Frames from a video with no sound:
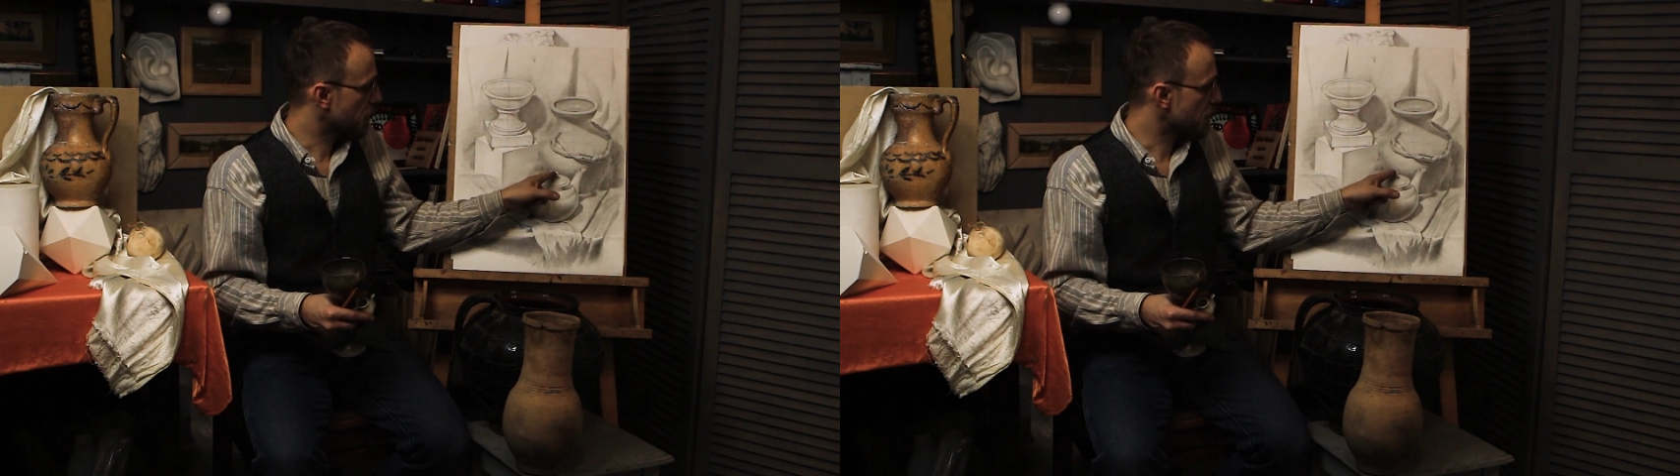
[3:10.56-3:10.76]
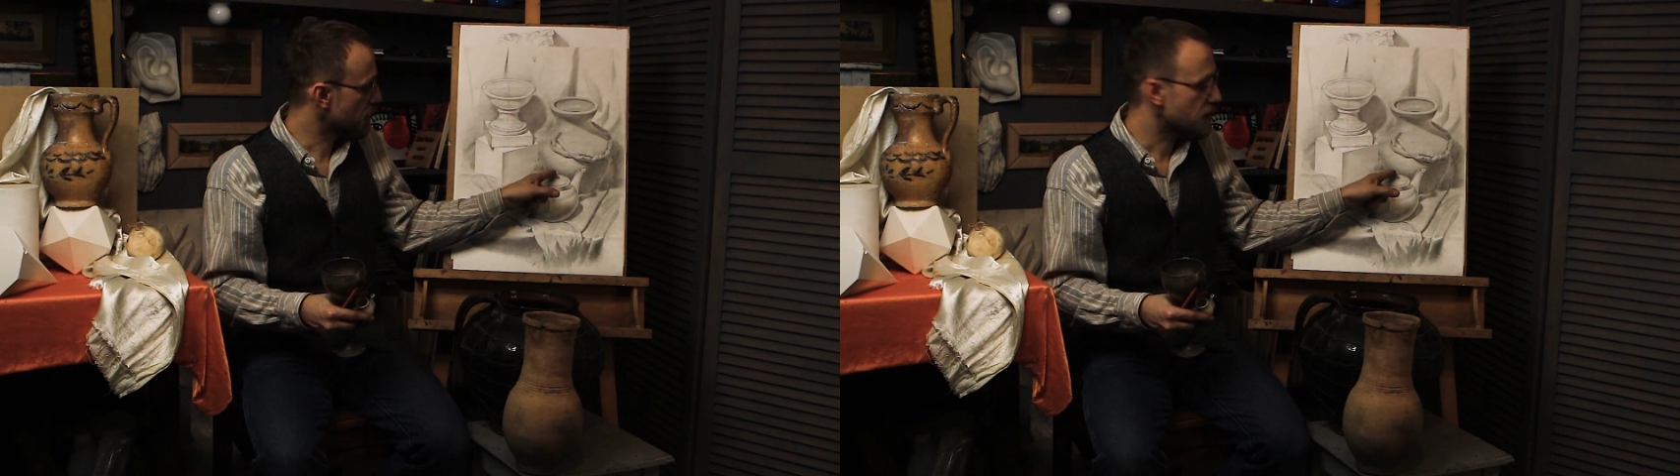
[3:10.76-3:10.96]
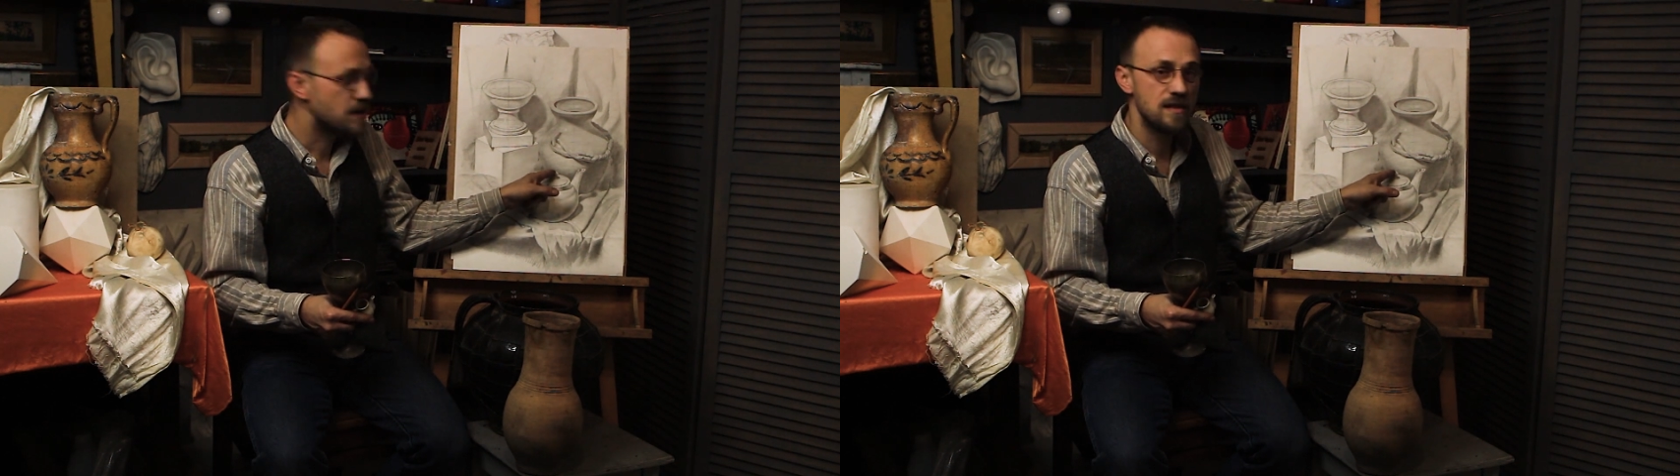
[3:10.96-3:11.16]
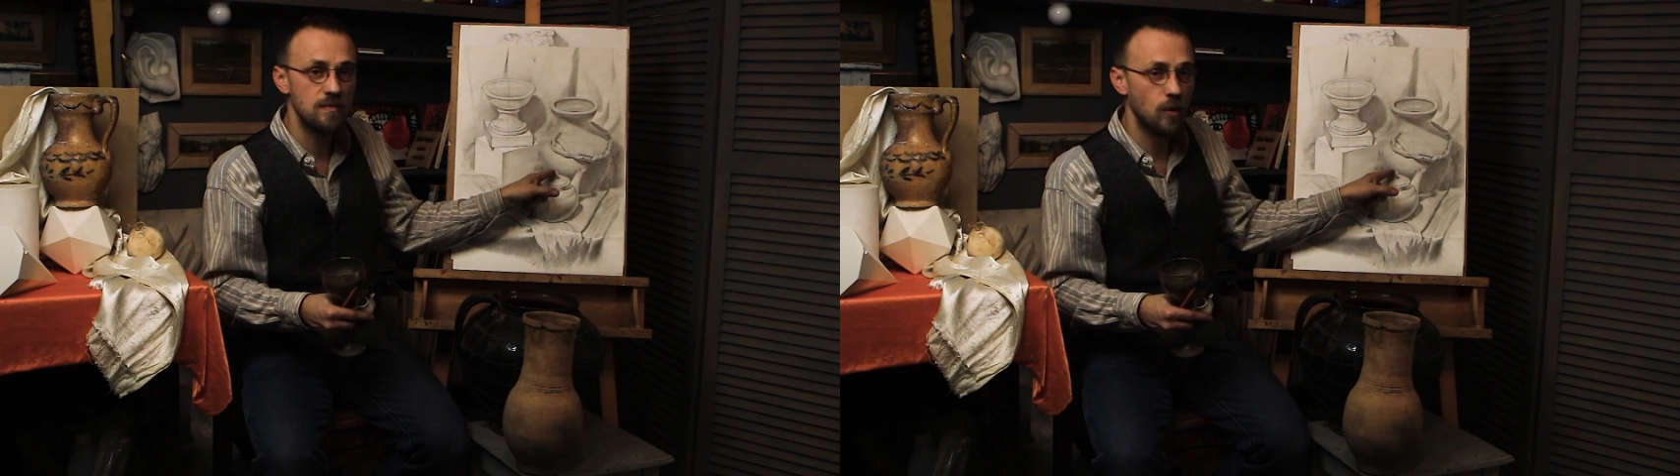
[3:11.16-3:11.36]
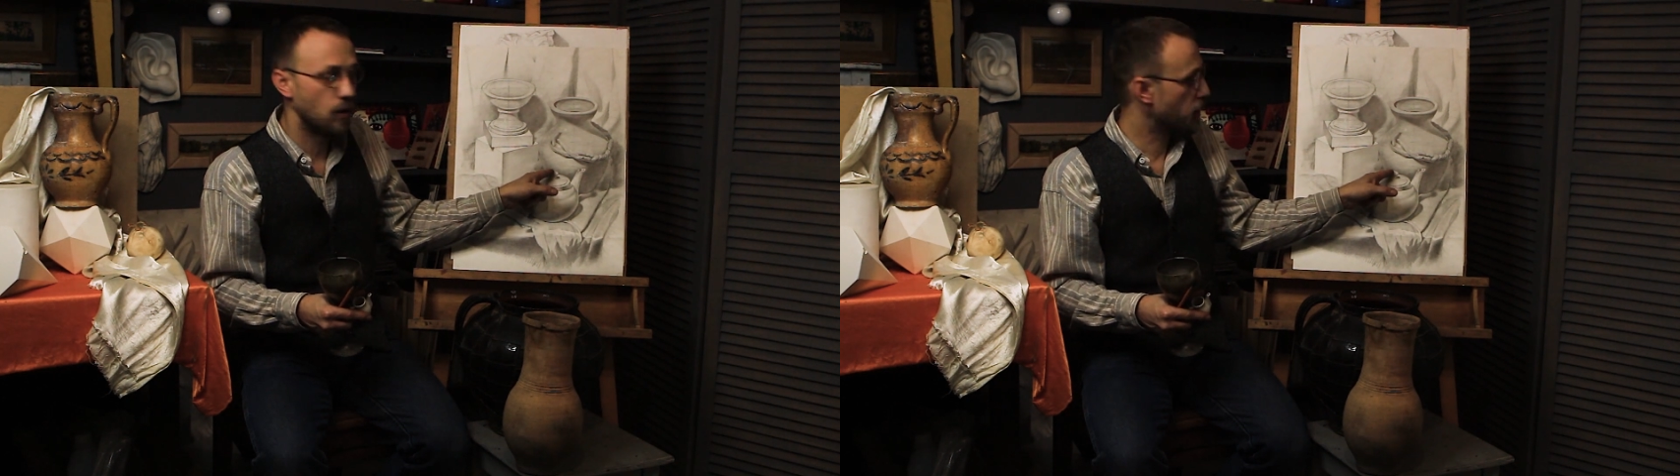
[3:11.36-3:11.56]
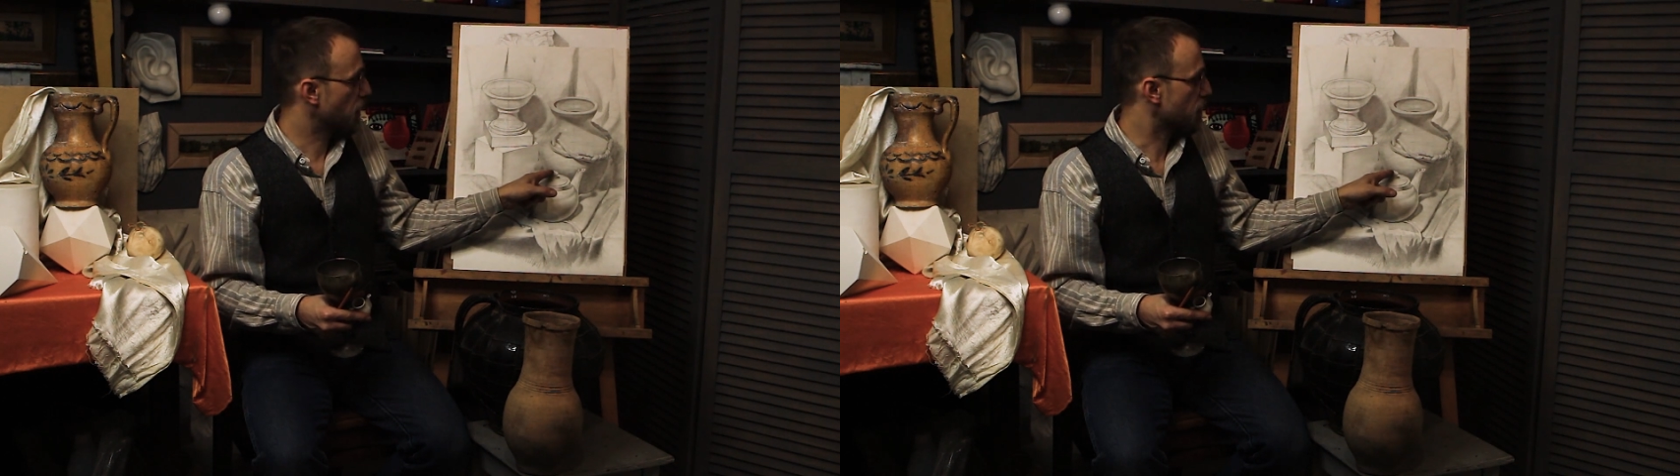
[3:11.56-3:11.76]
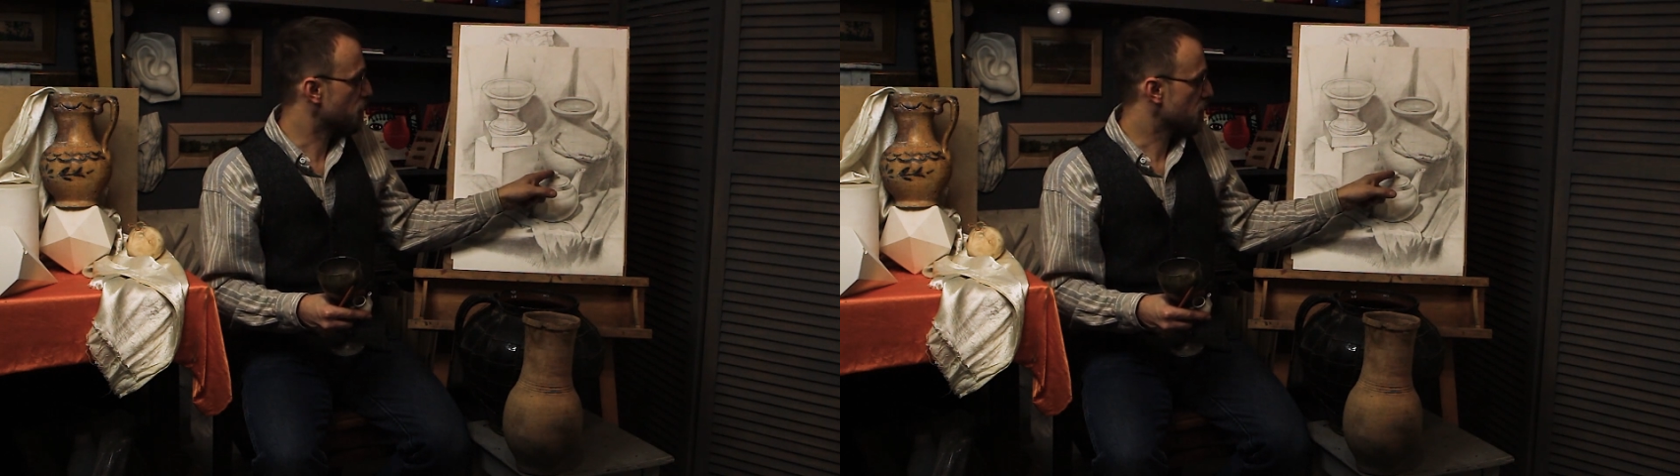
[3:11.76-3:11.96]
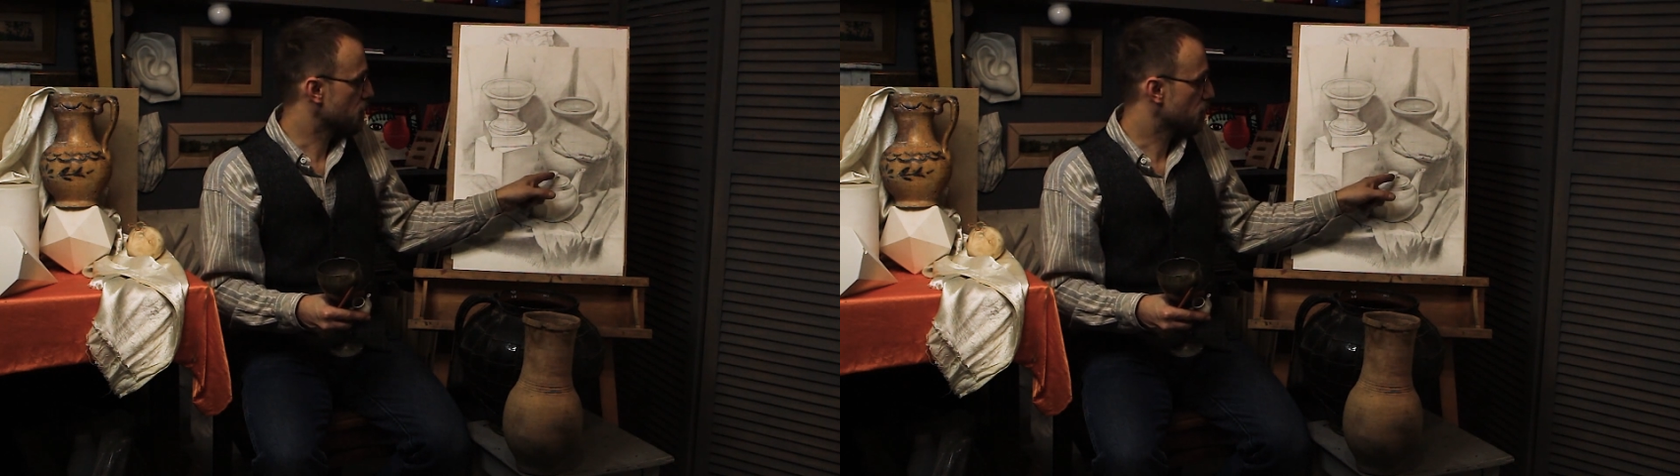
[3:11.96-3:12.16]
this small
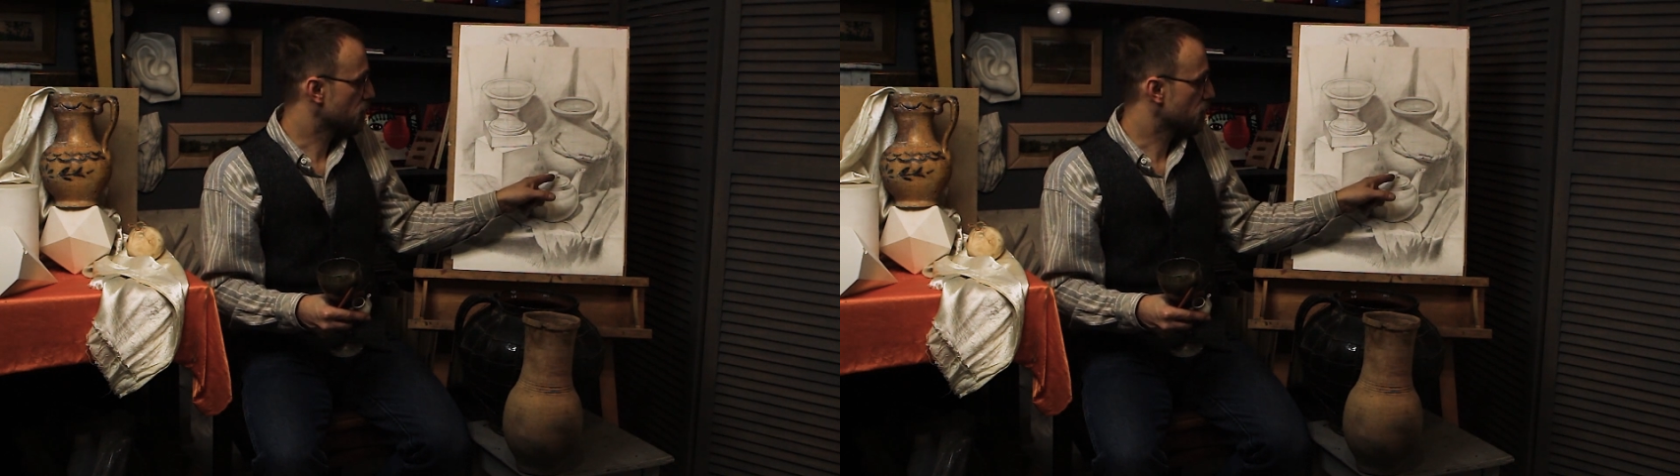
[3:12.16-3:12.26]
ellipse